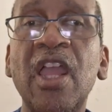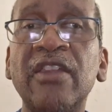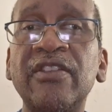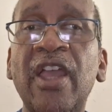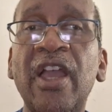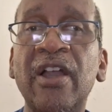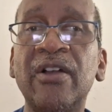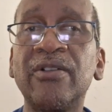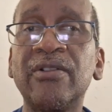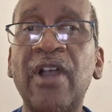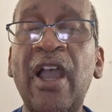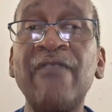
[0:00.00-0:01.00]

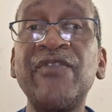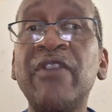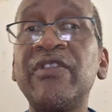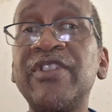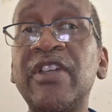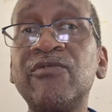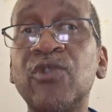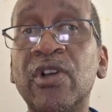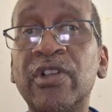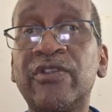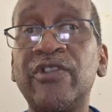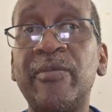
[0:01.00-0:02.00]
Now, I've never done Royal
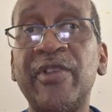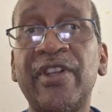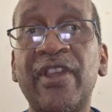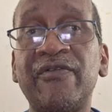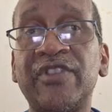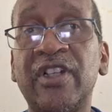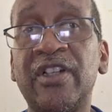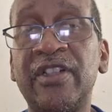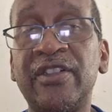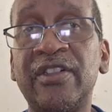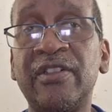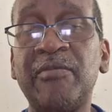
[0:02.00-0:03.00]
Caribbean.